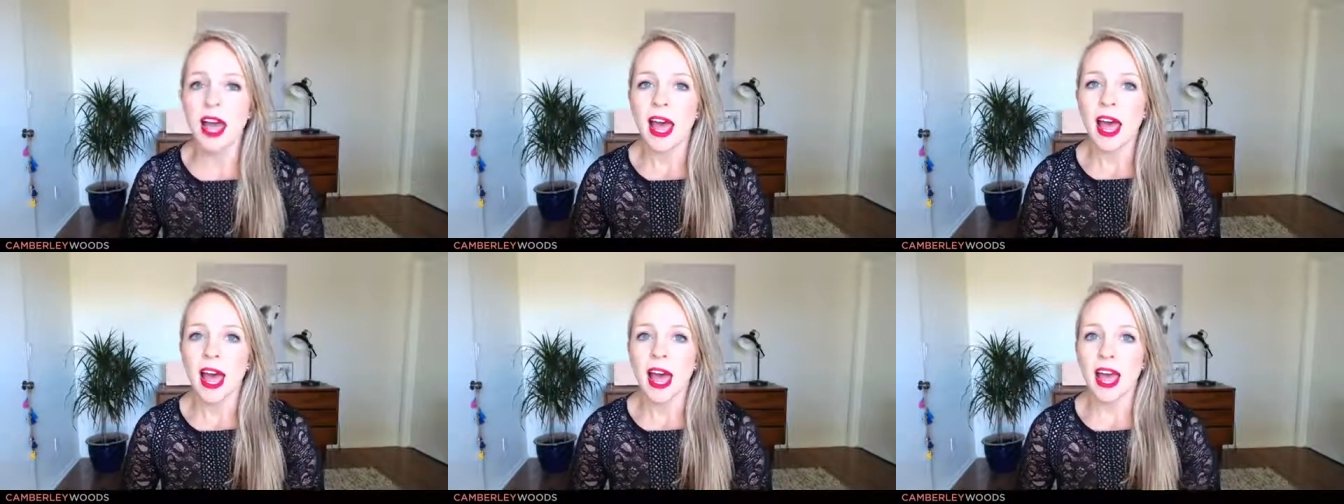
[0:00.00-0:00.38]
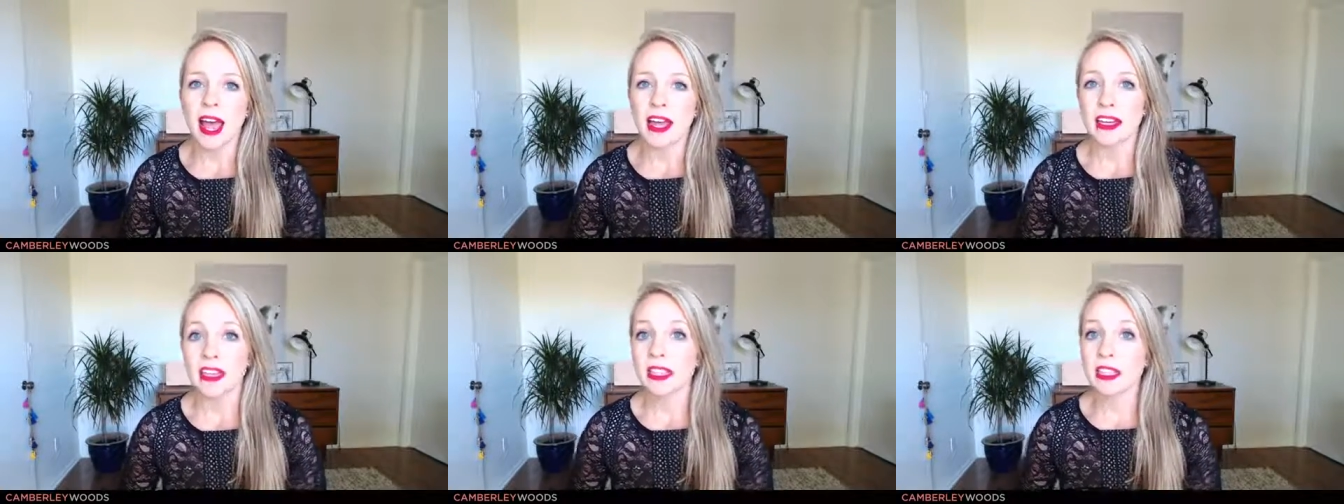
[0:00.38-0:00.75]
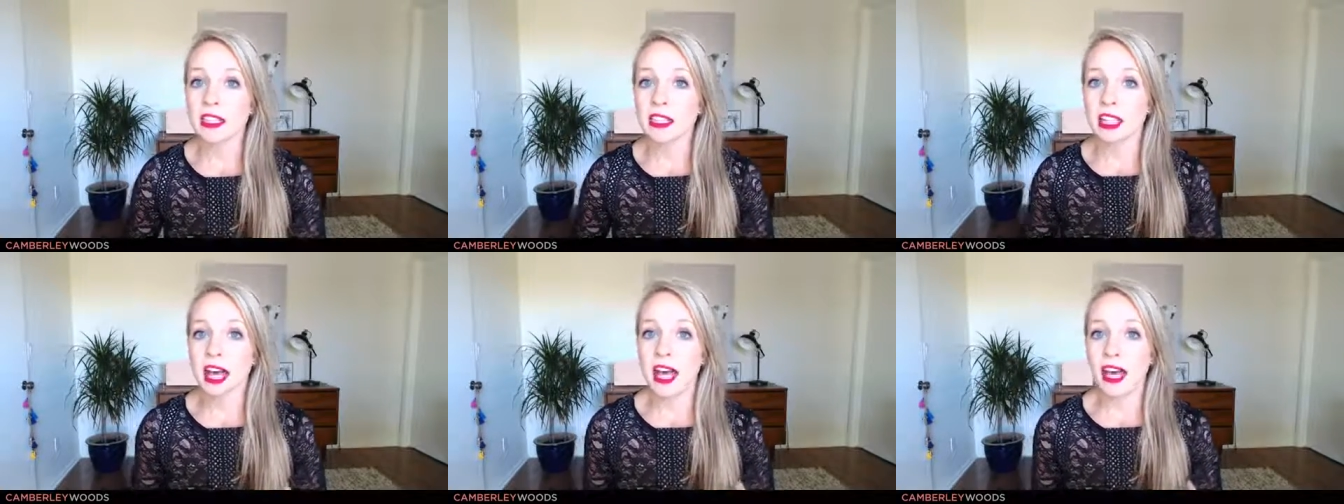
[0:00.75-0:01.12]
And in the
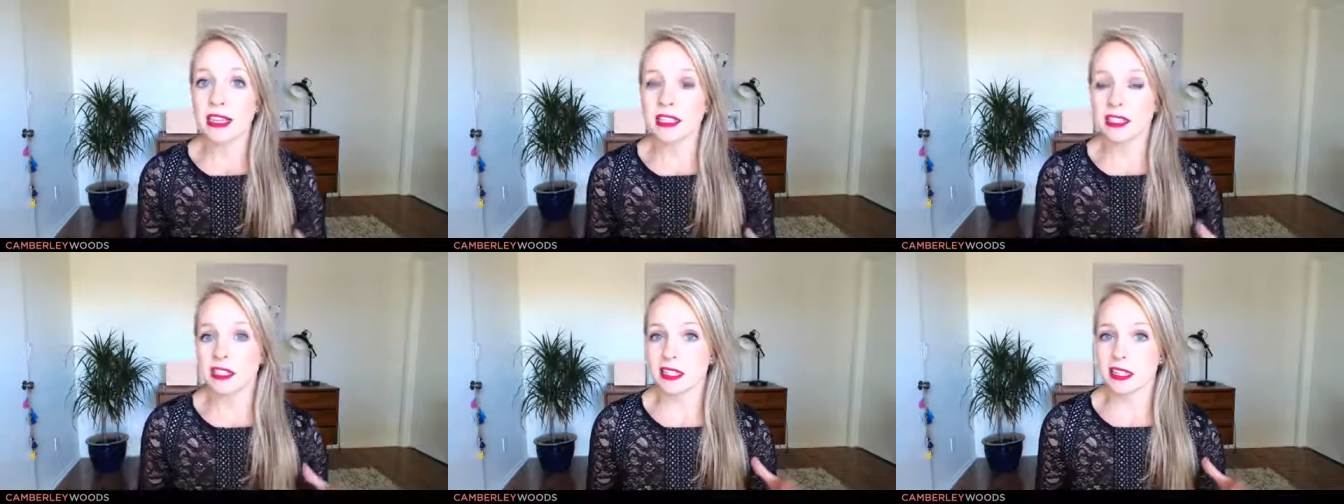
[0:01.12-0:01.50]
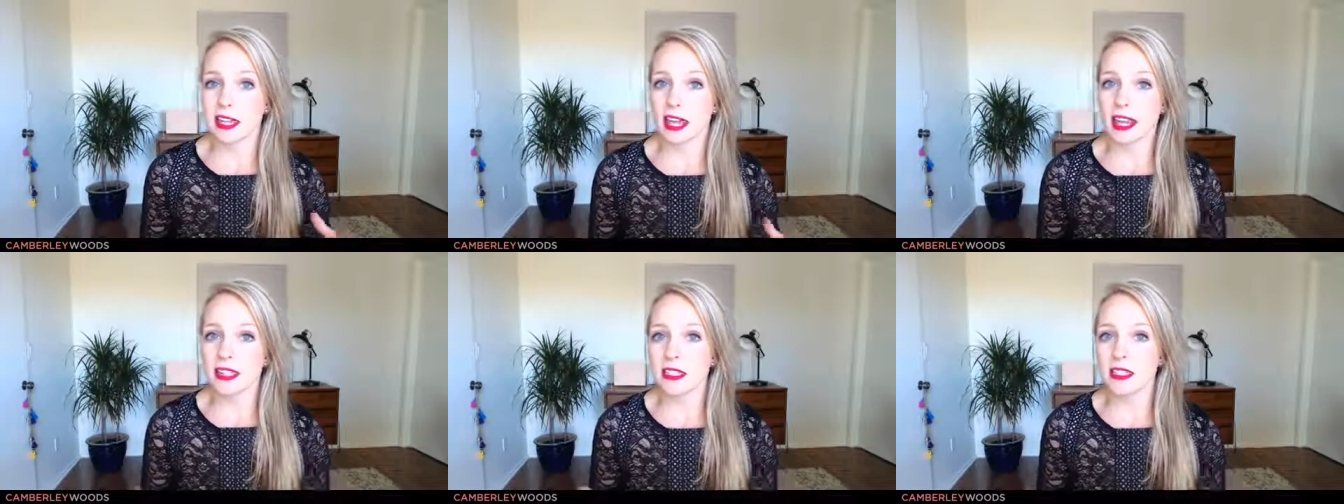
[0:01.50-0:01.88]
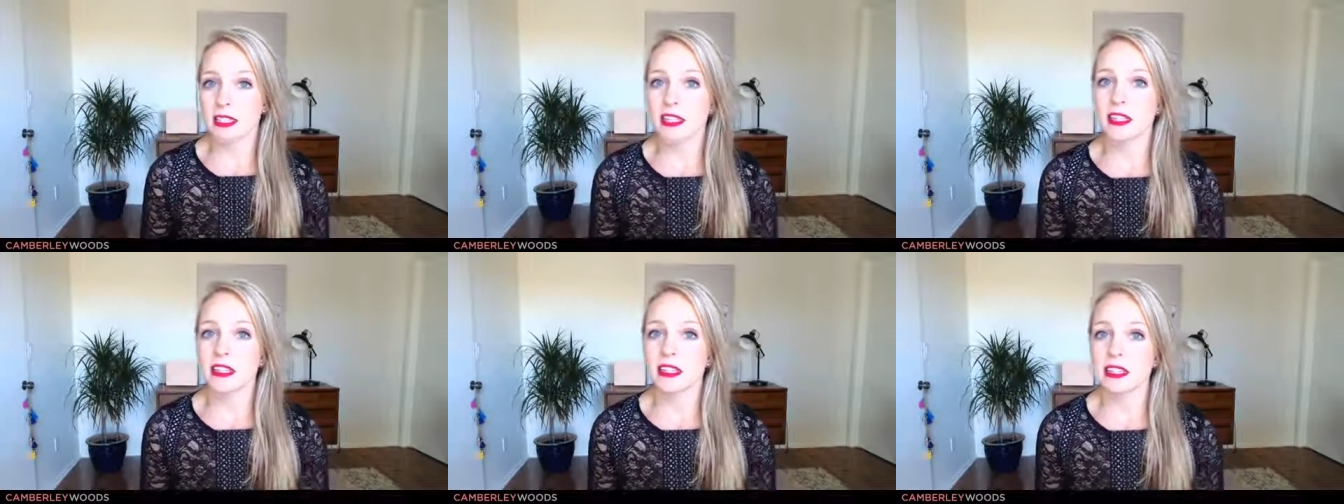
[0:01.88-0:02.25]
last 9 to 10
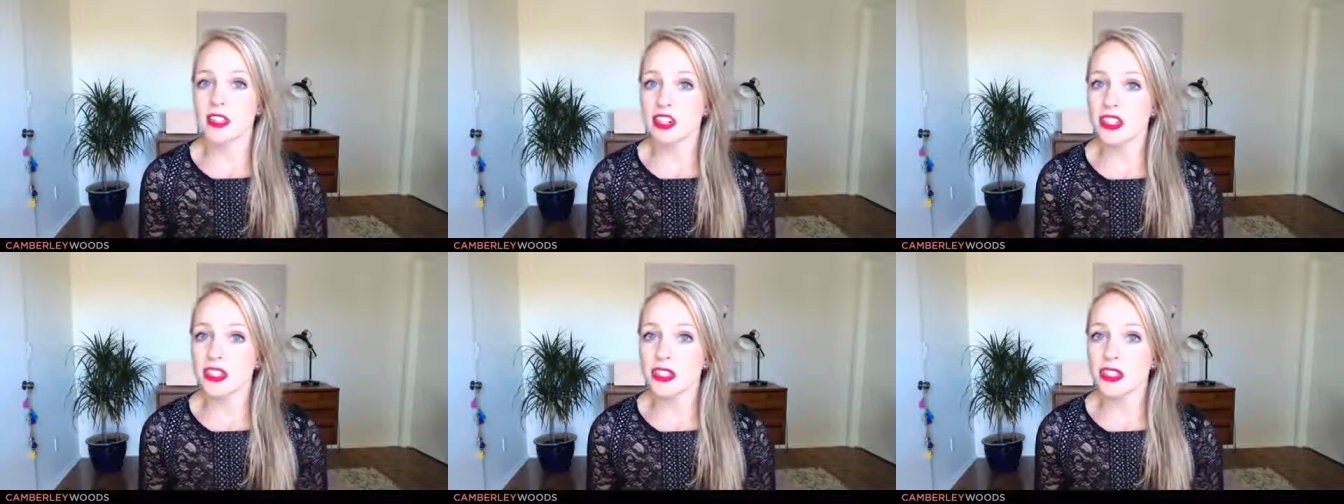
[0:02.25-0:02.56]
years,